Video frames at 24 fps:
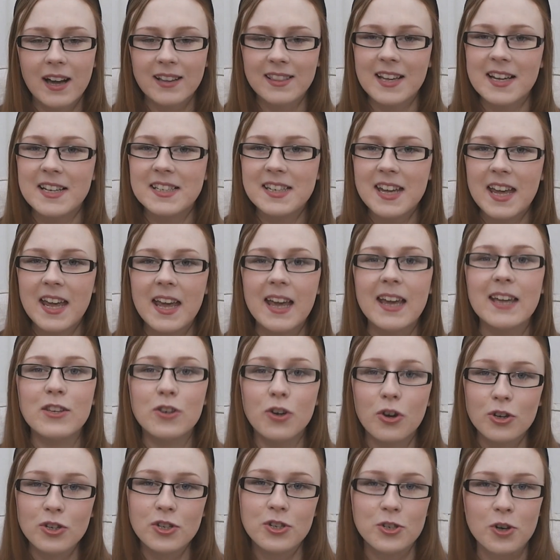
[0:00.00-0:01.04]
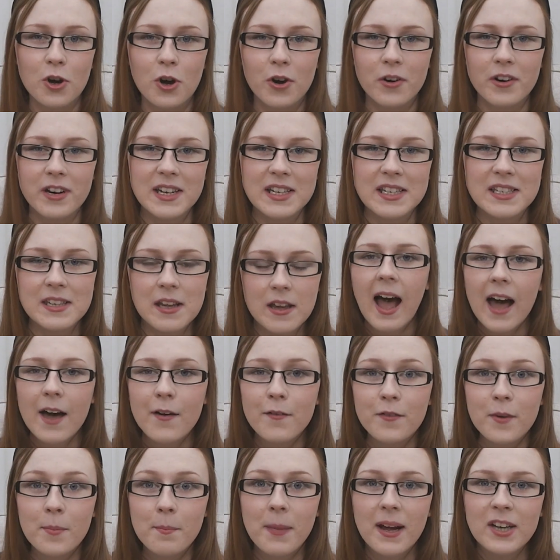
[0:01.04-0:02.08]
I'd like to hear your stories.
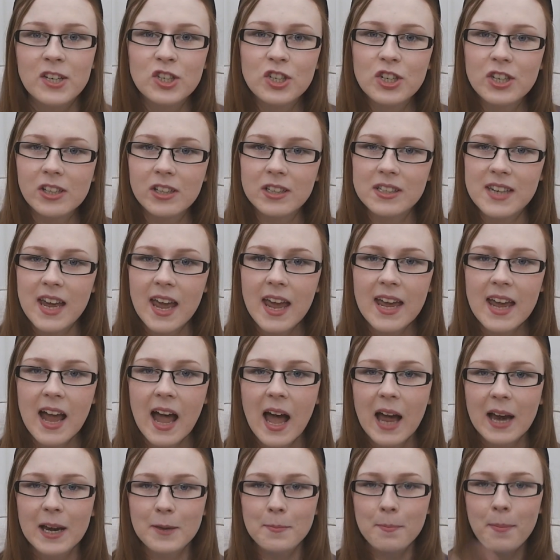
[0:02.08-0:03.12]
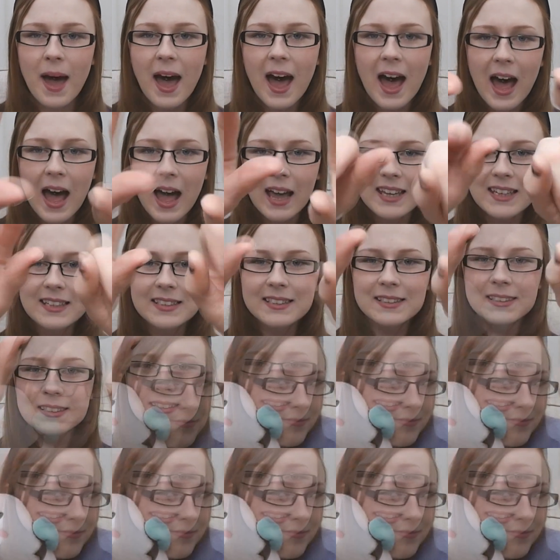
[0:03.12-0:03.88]
Have a magical day and bye!